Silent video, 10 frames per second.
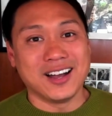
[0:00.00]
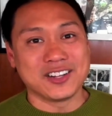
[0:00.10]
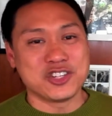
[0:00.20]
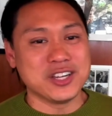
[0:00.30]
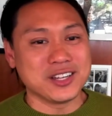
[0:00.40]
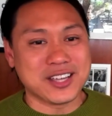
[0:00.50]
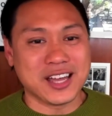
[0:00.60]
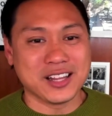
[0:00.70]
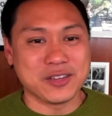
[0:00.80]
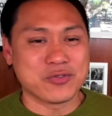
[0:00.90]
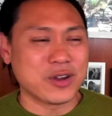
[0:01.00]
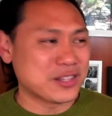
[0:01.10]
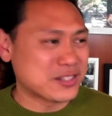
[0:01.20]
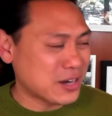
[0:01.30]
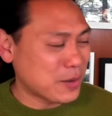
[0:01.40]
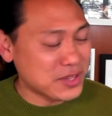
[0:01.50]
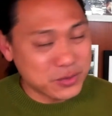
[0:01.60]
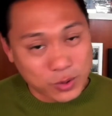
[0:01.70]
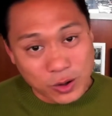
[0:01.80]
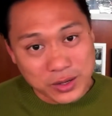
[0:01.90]
Gene Kelly, Fred Astaire. I mean, these
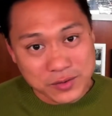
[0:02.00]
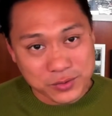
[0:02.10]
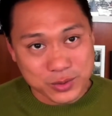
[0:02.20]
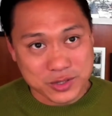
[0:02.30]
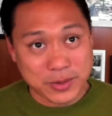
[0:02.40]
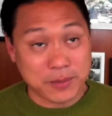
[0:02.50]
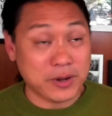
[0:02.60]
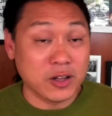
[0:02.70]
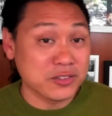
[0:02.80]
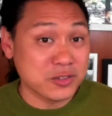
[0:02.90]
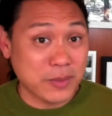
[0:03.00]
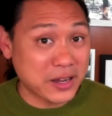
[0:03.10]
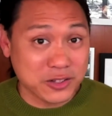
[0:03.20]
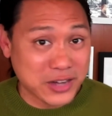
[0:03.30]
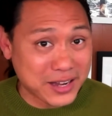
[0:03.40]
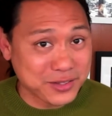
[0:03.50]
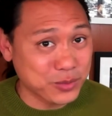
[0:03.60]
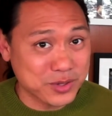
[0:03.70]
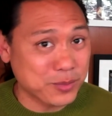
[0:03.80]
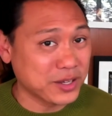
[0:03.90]
were all influences of mine. But also Michael Jackson
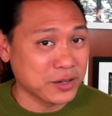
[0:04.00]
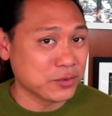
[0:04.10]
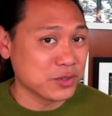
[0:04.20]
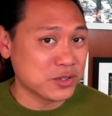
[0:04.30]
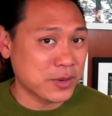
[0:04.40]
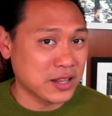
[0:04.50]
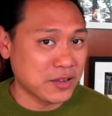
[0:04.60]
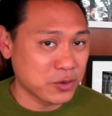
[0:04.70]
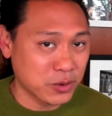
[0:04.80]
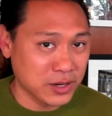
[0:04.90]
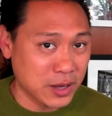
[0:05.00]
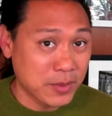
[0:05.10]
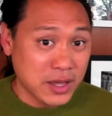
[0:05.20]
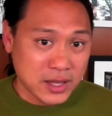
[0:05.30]
was a big influence in my life growing up.